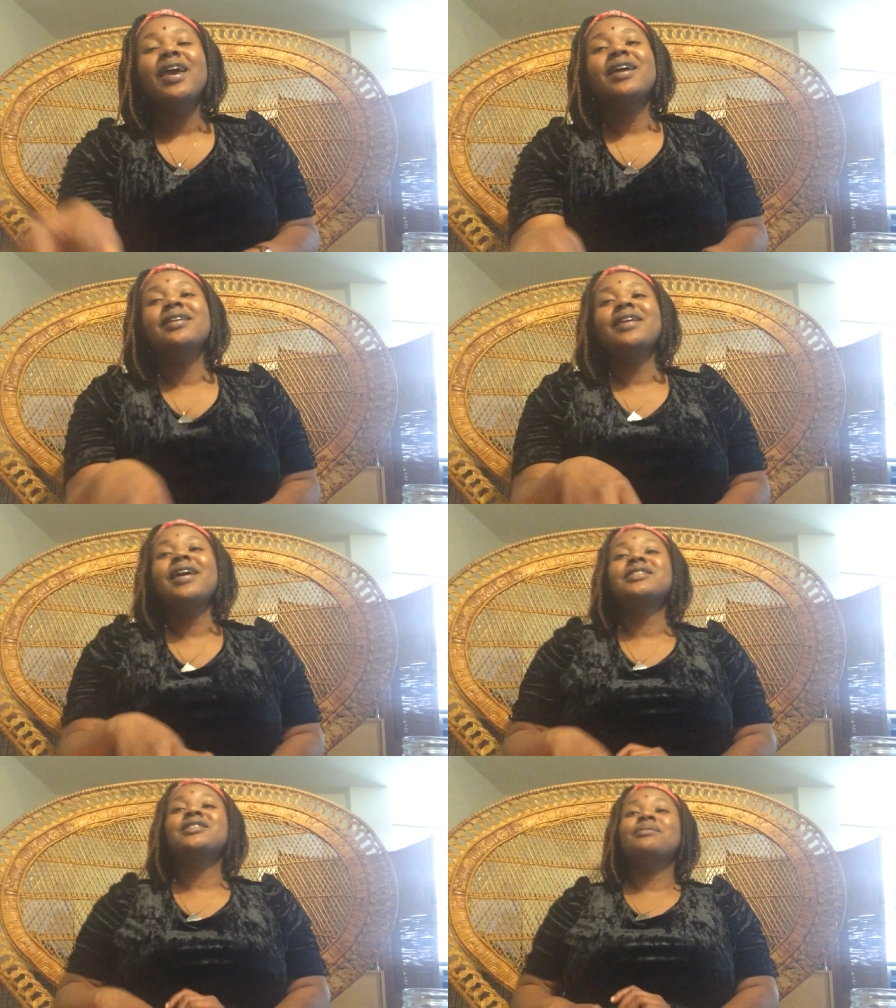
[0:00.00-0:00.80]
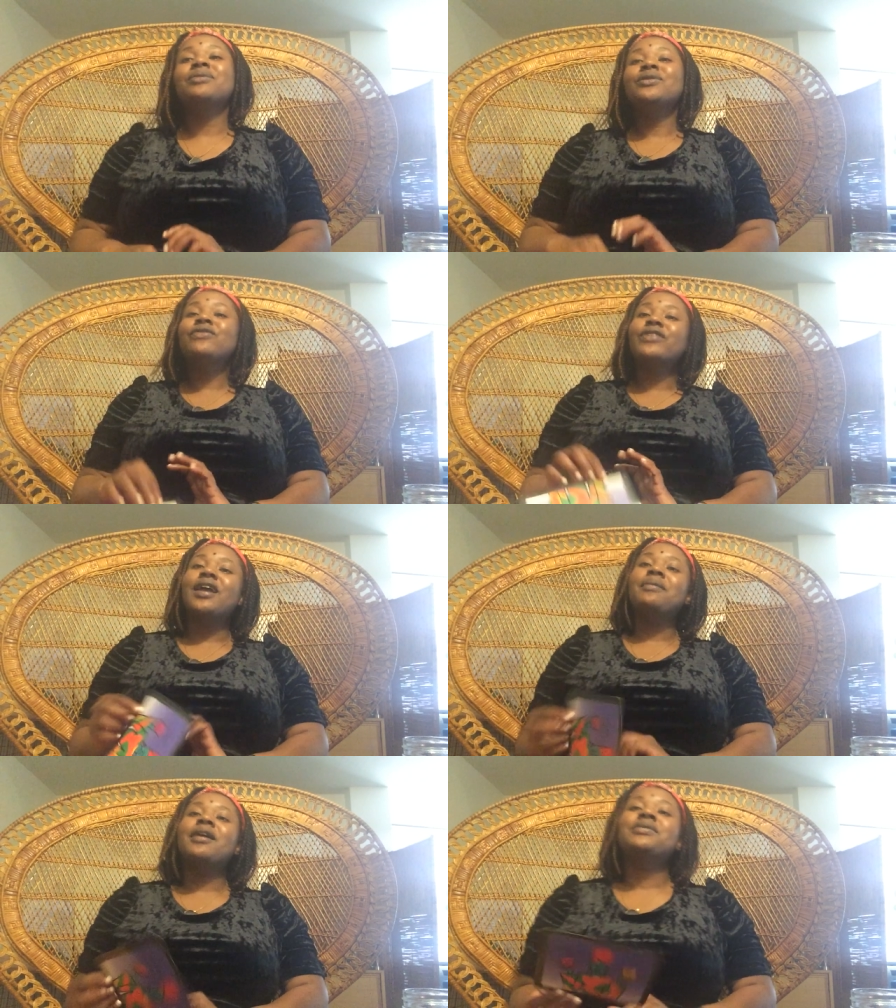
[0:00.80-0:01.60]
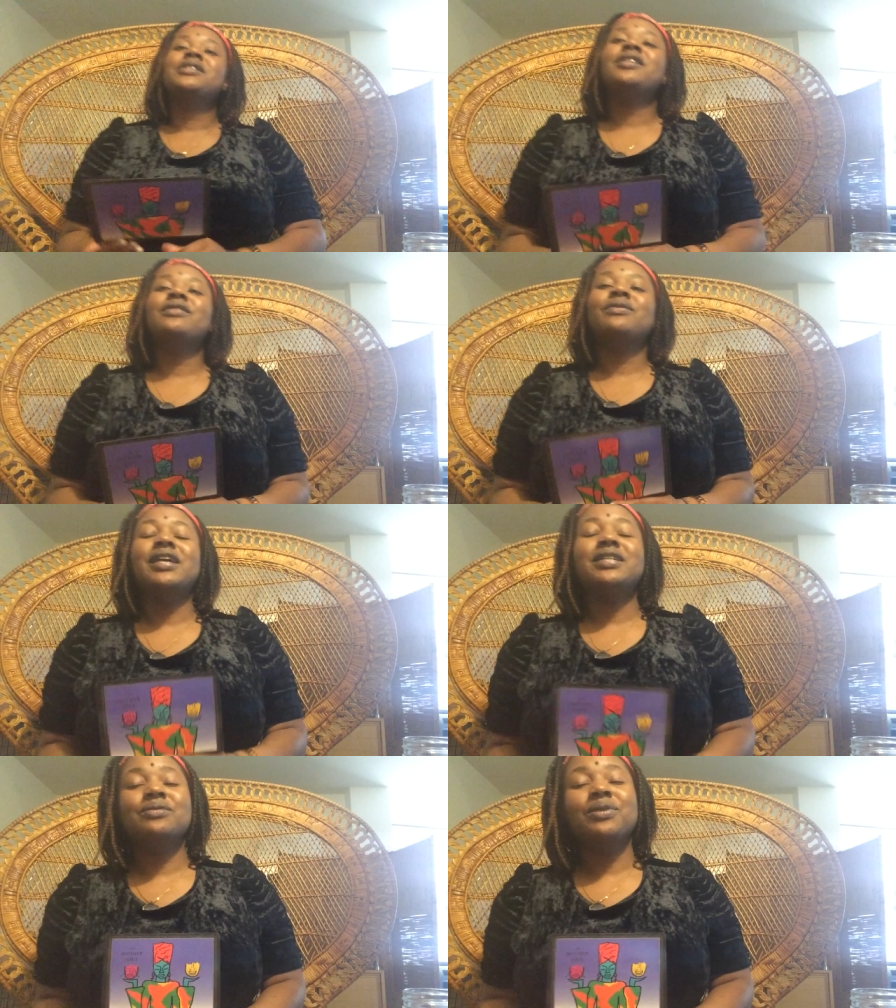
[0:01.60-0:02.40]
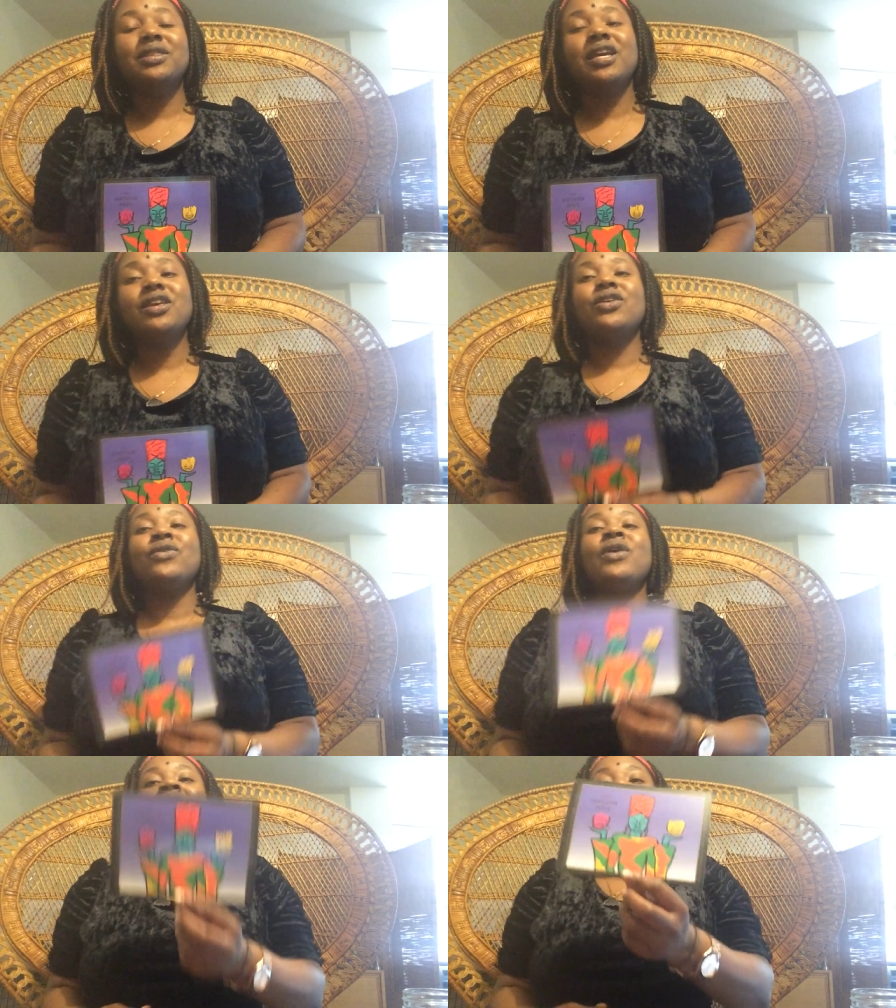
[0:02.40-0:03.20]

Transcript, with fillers: and connect to the blue flame that was in that is within you